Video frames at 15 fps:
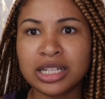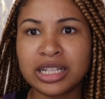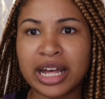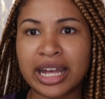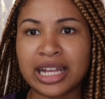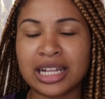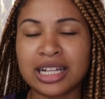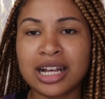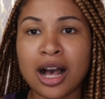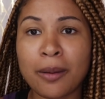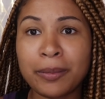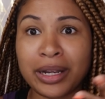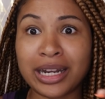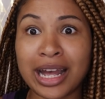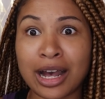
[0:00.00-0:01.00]
like
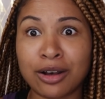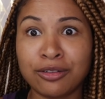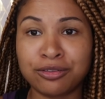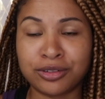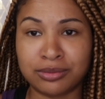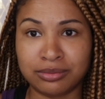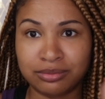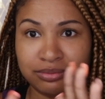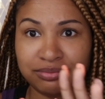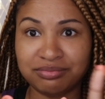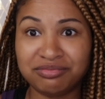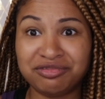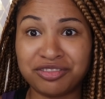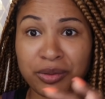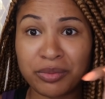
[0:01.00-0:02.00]
coming out
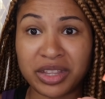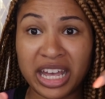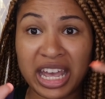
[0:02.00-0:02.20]
from the